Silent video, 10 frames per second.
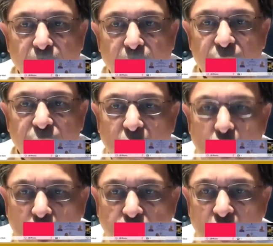We look
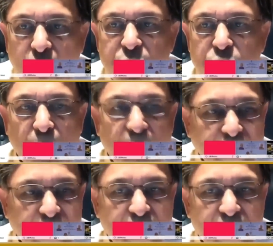forward to a better
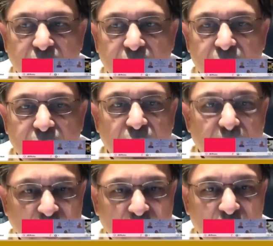India, a
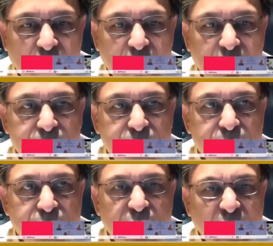better world.
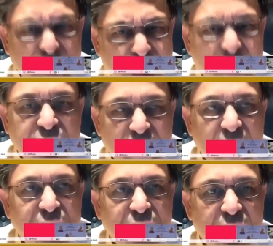India is
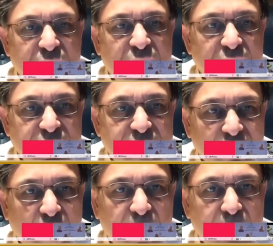changing. India is
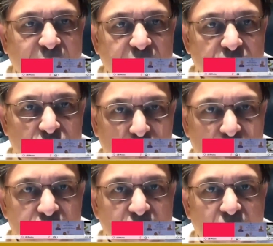developing, my dear students.
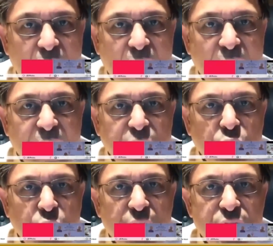And as you
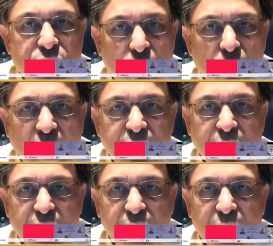will soon
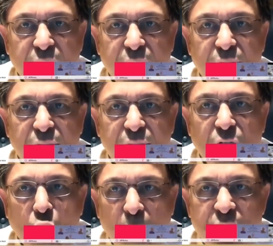enter the
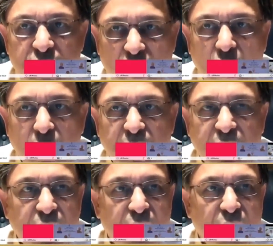robust economy,
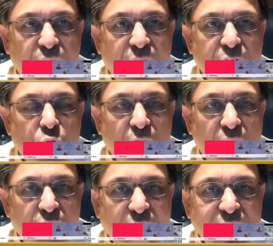where you are
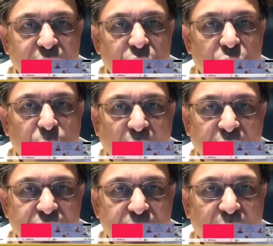invited to
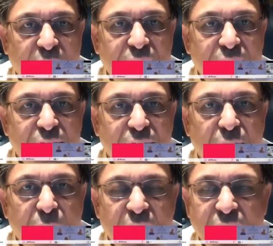participate in the
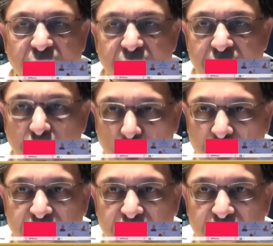Make in India movement,